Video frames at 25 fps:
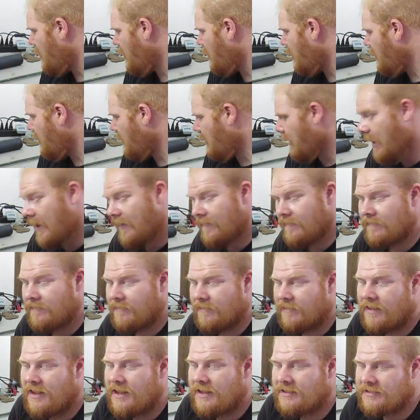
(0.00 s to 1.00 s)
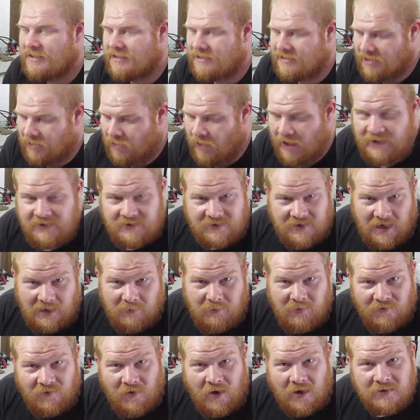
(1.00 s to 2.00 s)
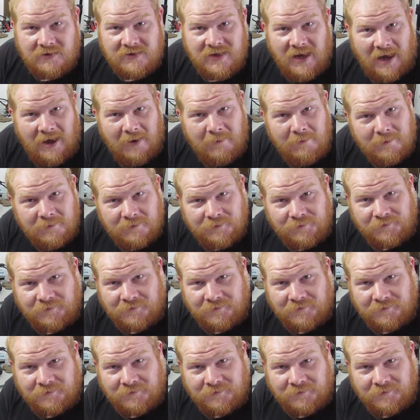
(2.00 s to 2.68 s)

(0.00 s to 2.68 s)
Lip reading: and this is the greatest tape of all time.